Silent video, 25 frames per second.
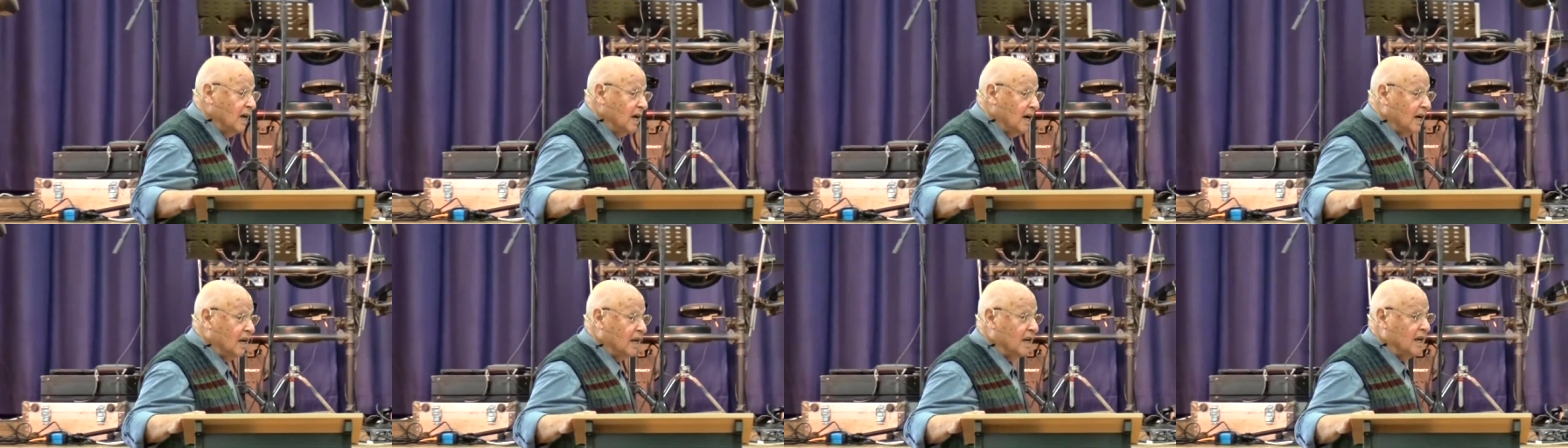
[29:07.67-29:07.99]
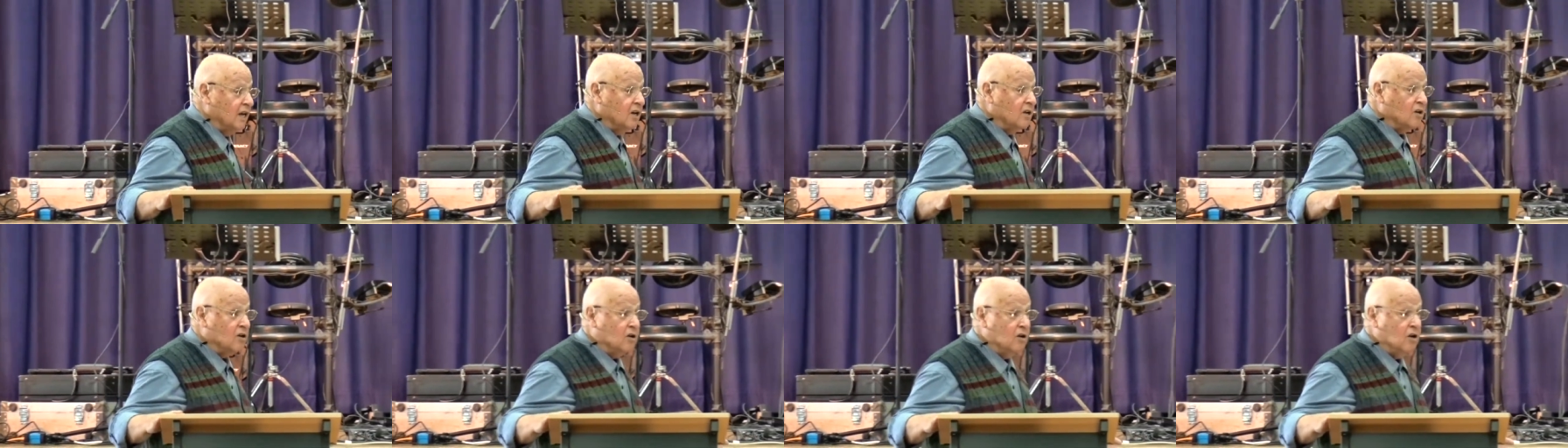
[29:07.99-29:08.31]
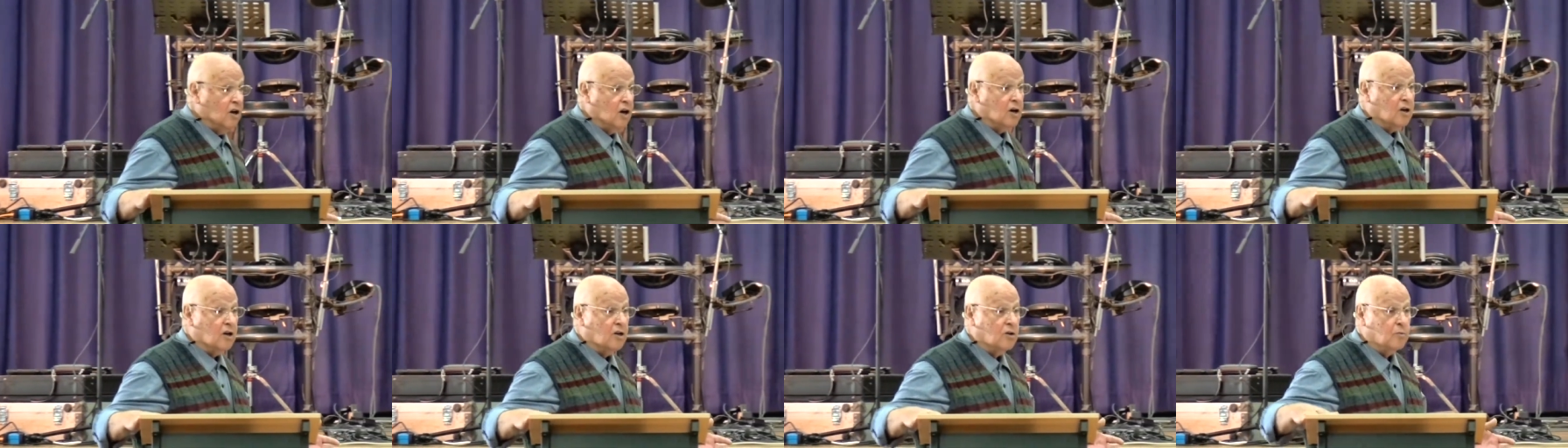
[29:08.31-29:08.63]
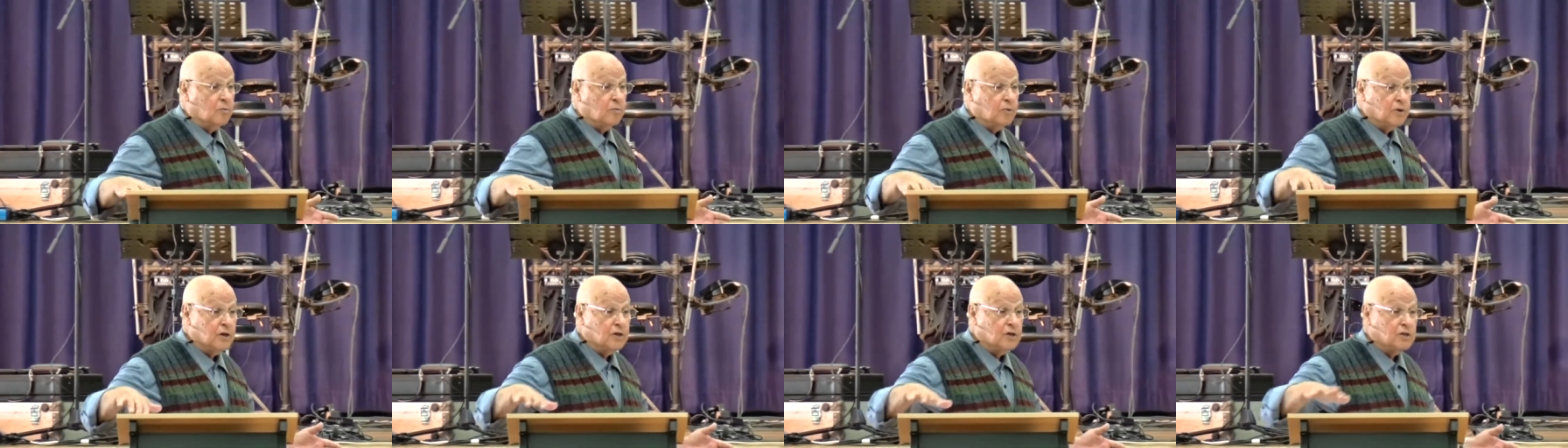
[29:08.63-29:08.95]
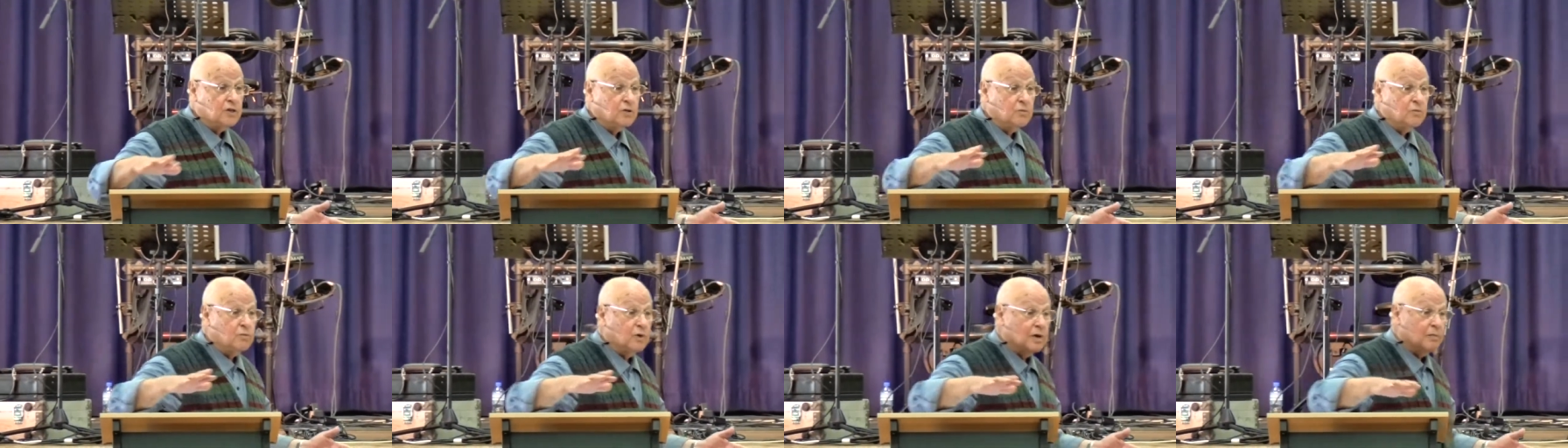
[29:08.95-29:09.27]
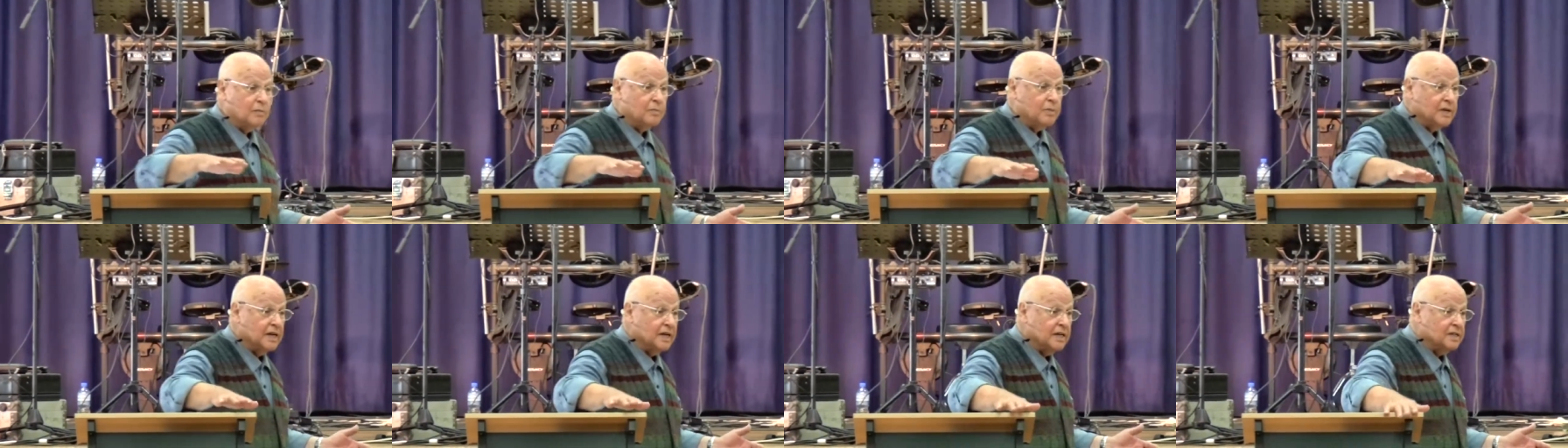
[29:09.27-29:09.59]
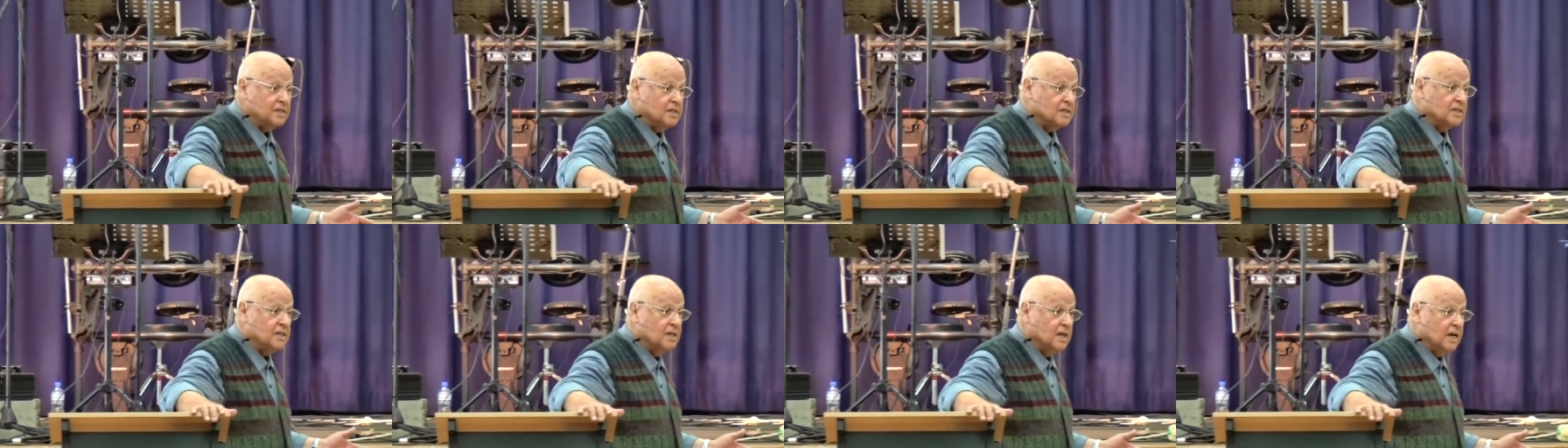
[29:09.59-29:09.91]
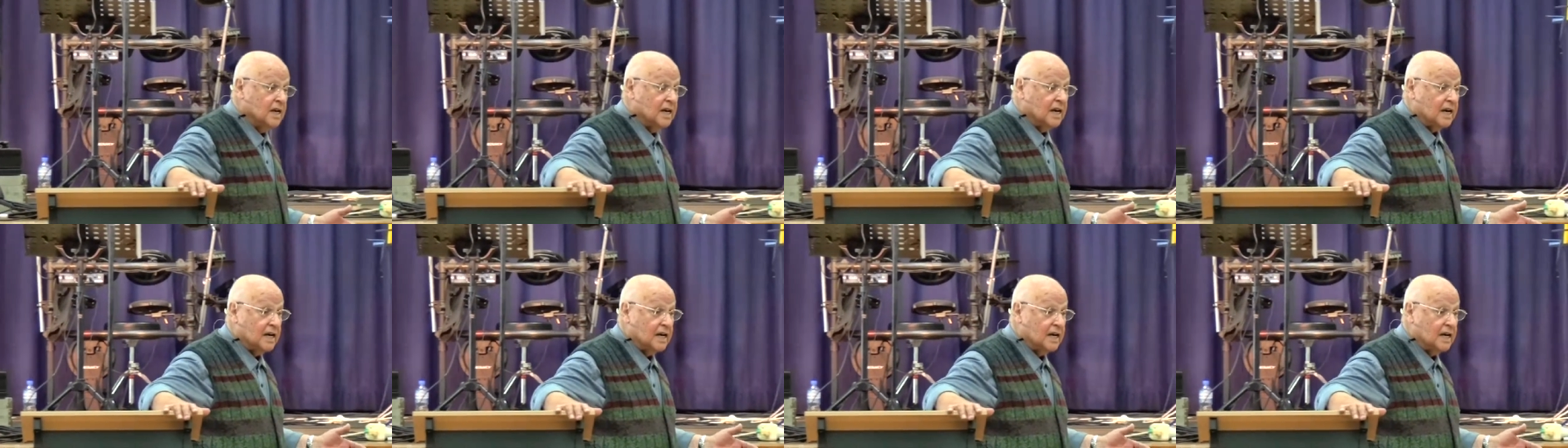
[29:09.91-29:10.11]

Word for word: at 8 o'clock you preach in one place,